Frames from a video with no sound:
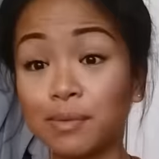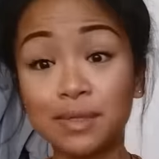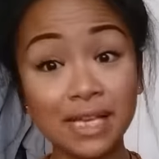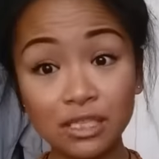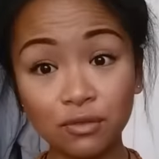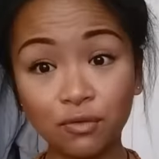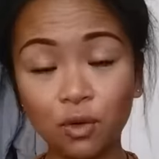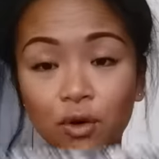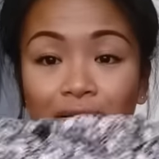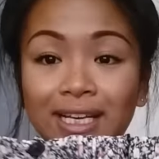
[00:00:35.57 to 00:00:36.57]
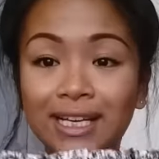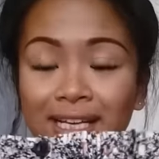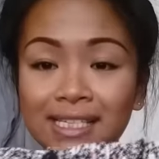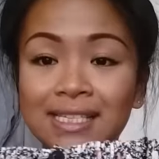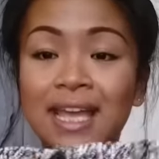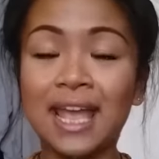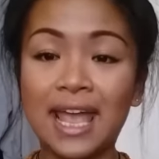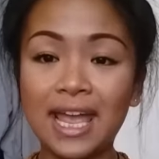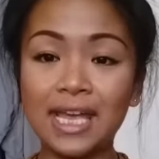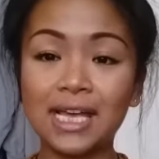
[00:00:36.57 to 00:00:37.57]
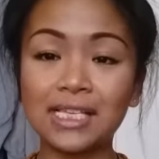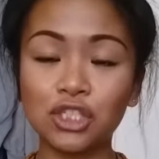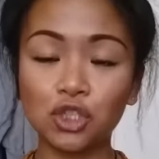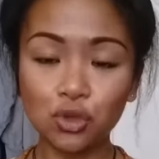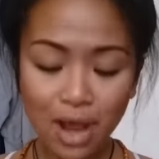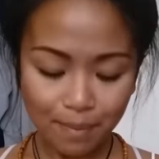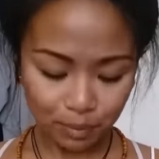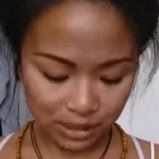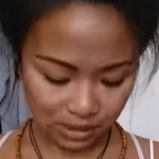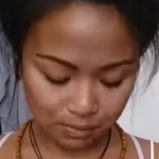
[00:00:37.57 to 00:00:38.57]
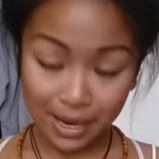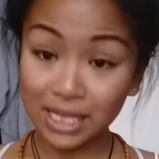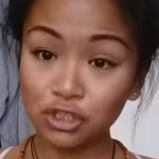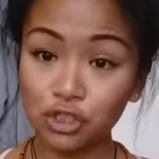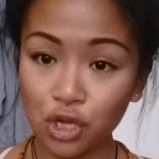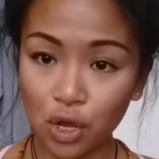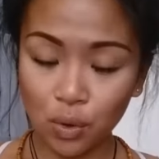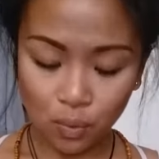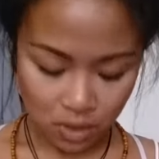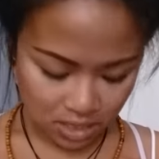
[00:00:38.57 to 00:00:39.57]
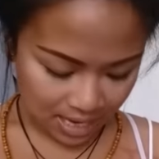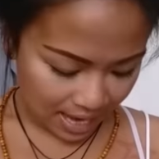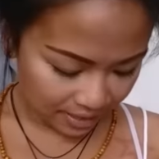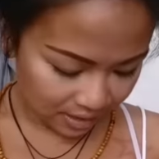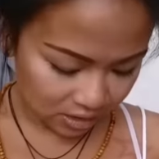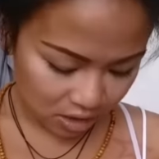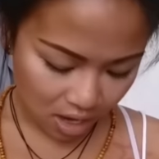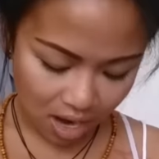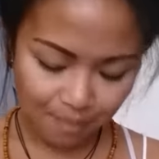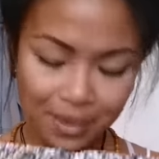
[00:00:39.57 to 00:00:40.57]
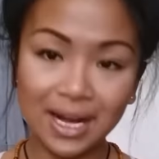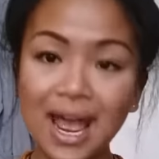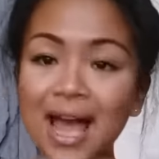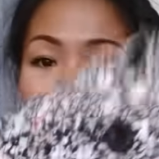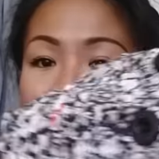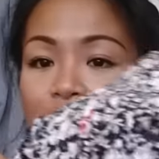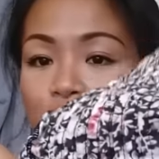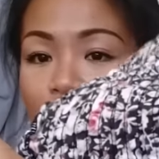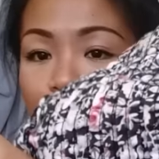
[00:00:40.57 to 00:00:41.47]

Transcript: I'm obsessed with floral. It is a strapless bandeau at the top, and it has like